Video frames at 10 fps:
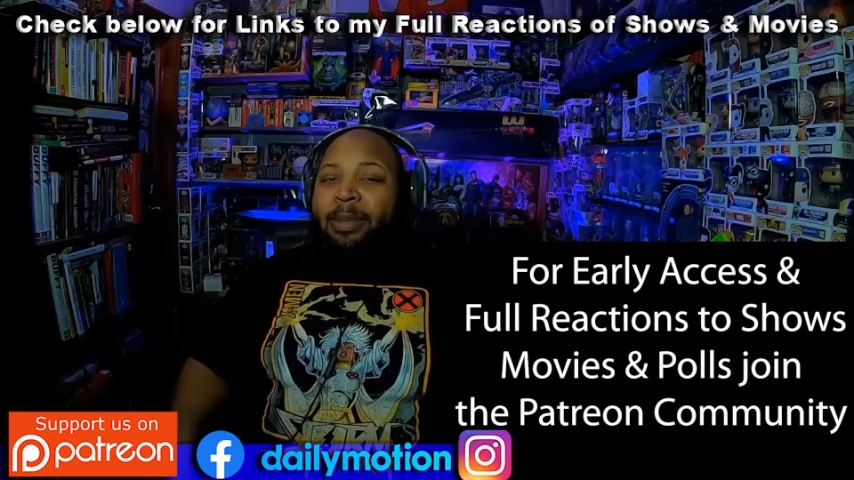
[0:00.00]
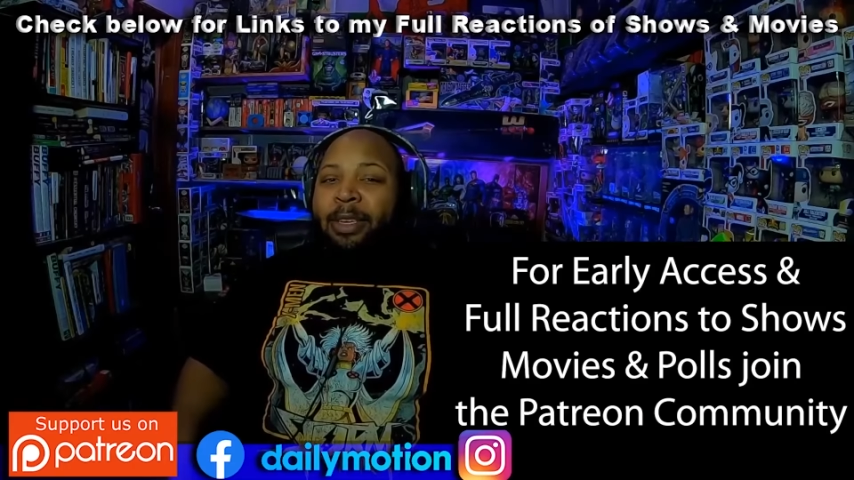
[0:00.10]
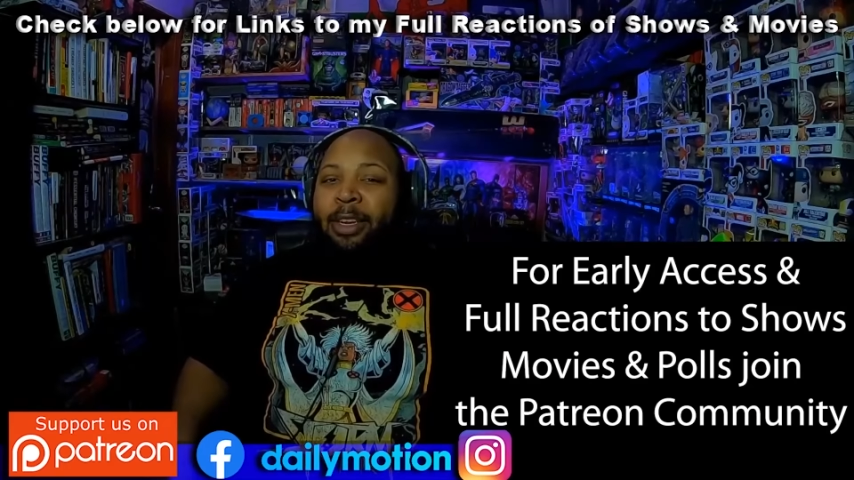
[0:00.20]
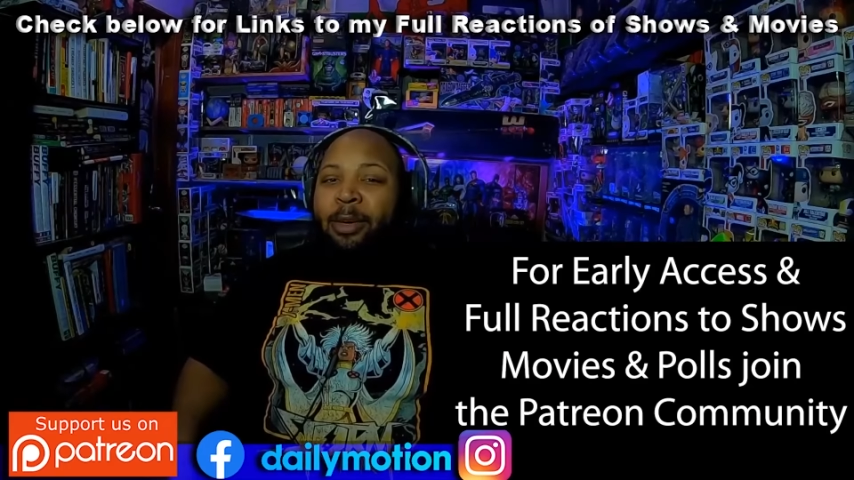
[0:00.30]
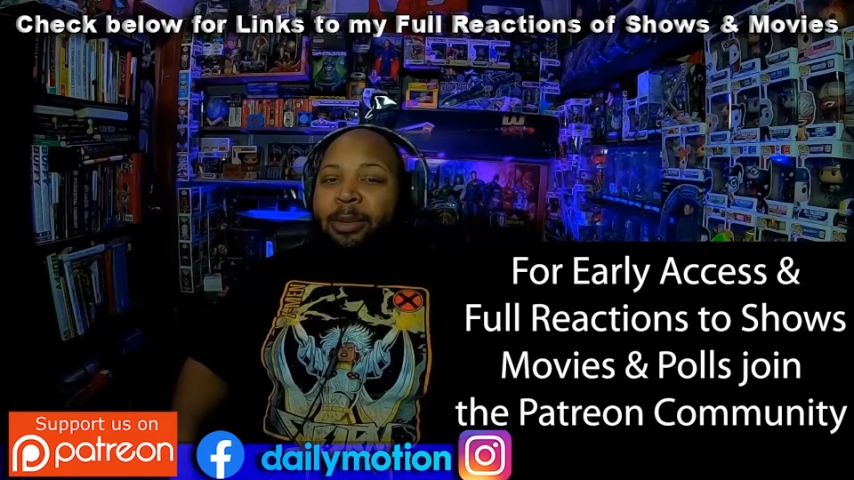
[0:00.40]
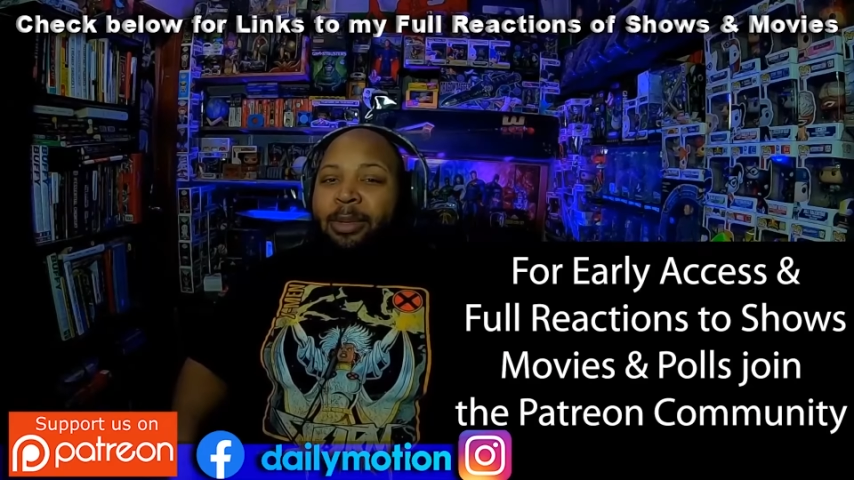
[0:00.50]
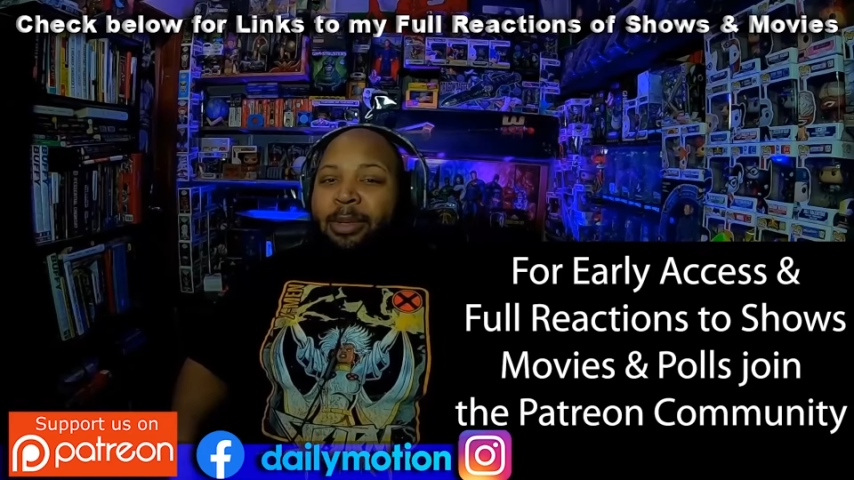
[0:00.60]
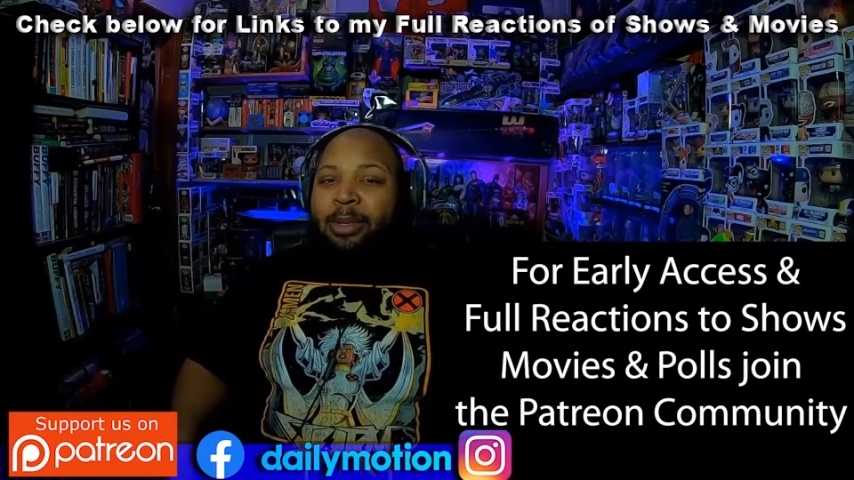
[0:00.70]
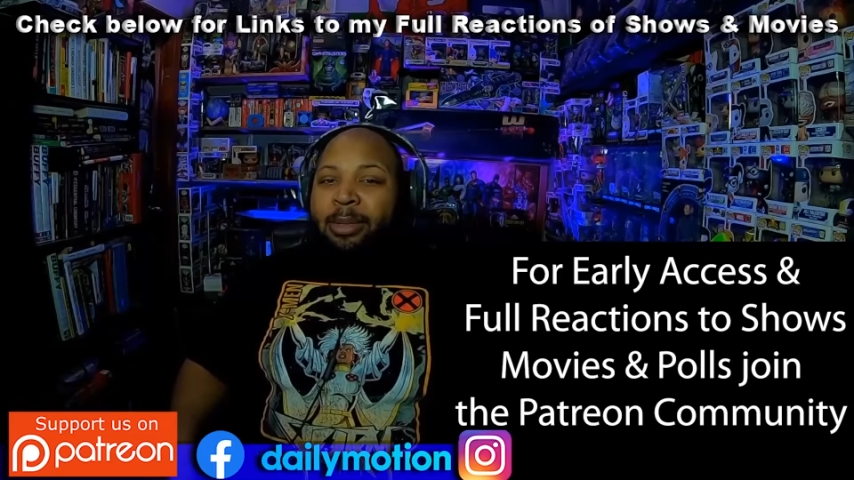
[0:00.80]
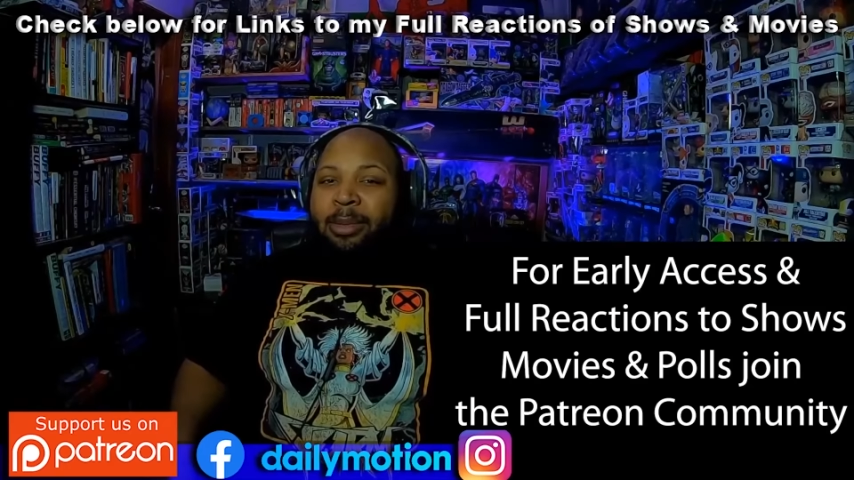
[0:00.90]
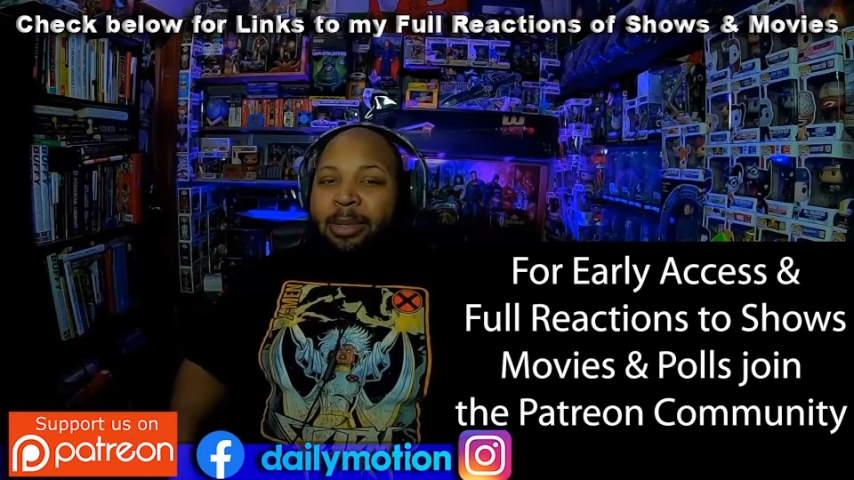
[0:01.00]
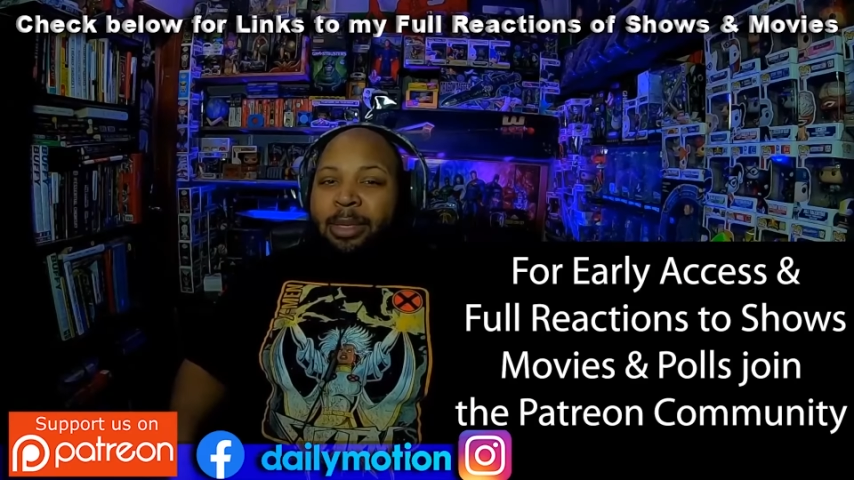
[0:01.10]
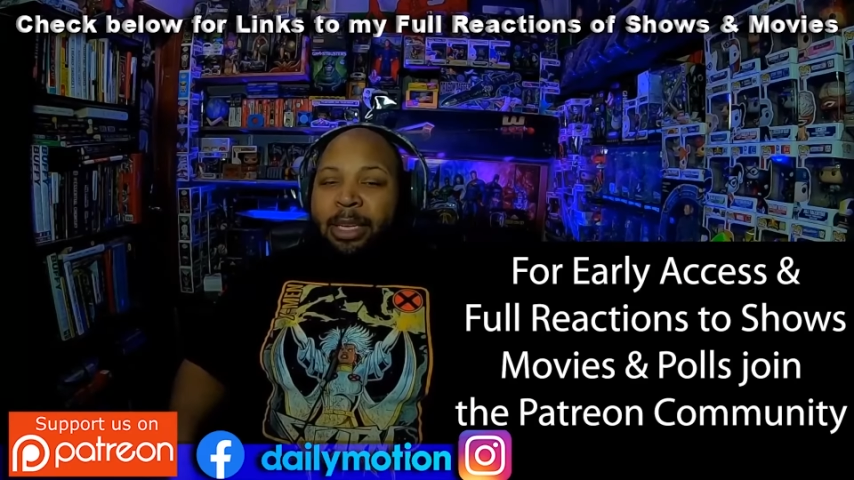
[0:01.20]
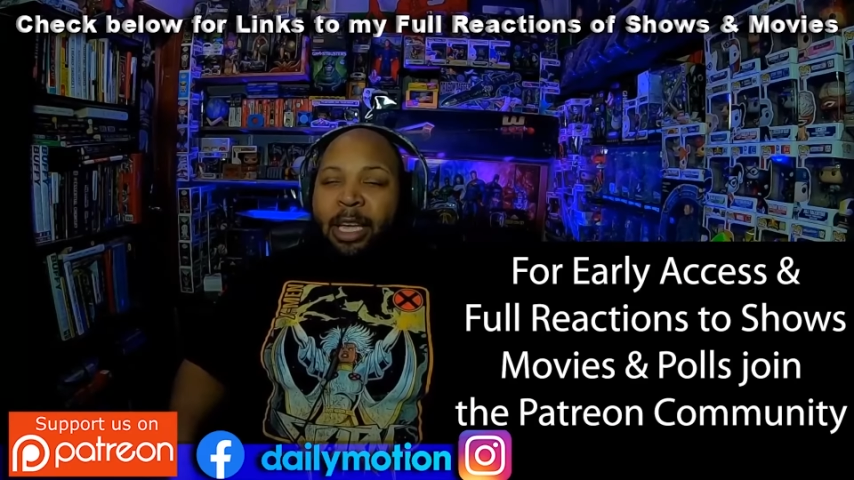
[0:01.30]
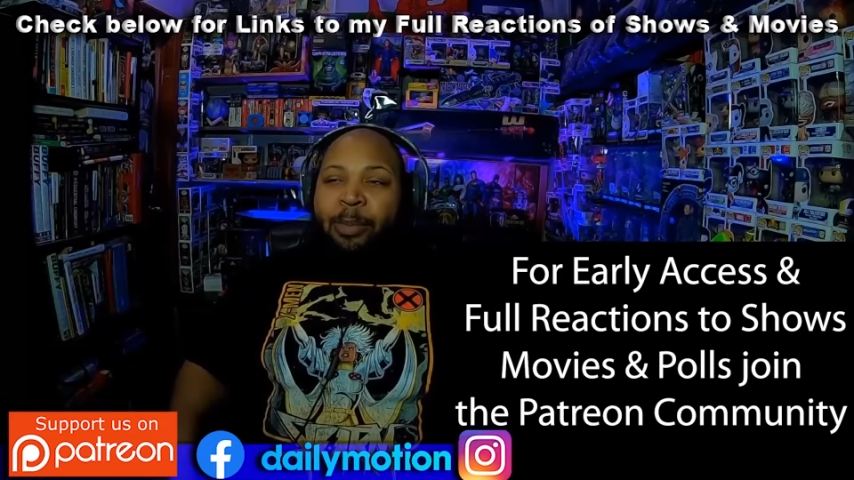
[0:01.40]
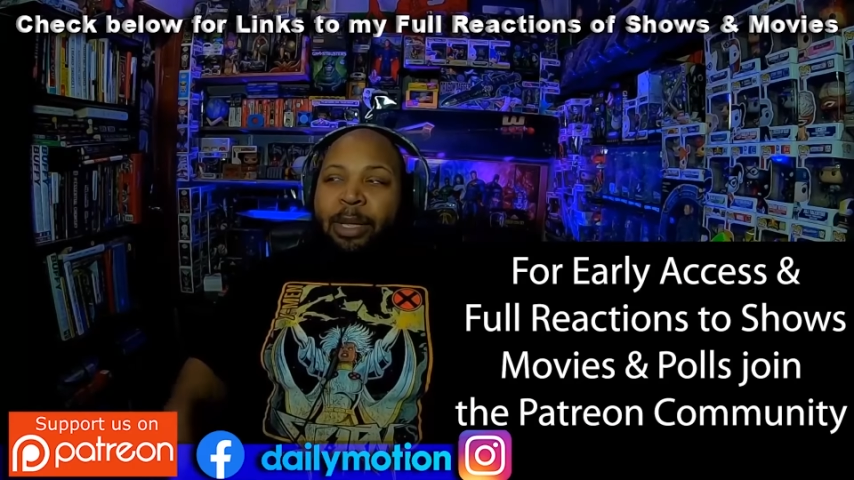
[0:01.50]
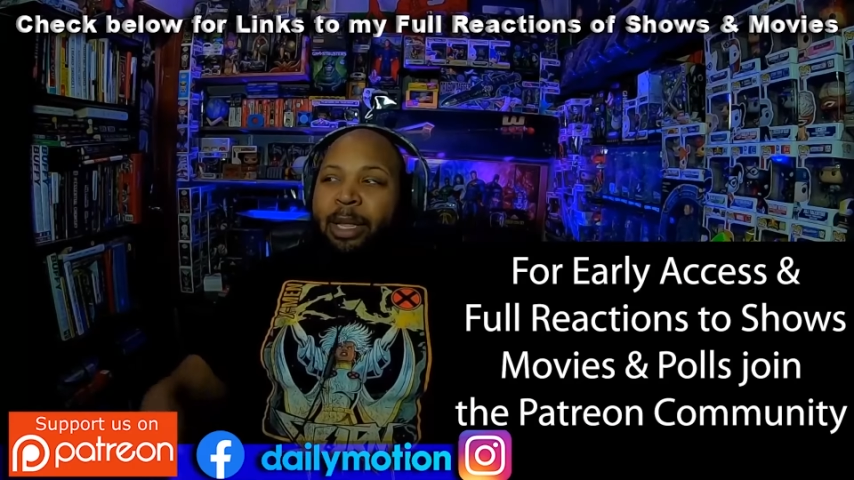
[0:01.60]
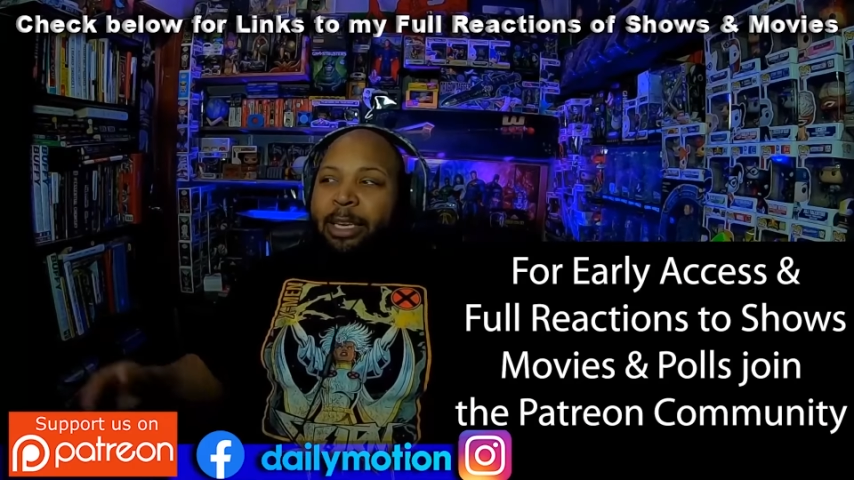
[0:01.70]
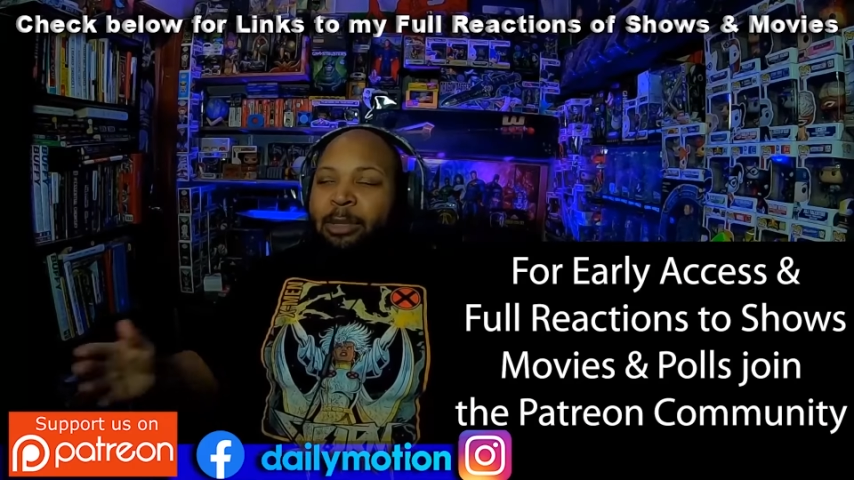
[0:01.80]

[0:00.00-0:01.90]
You know, it could be like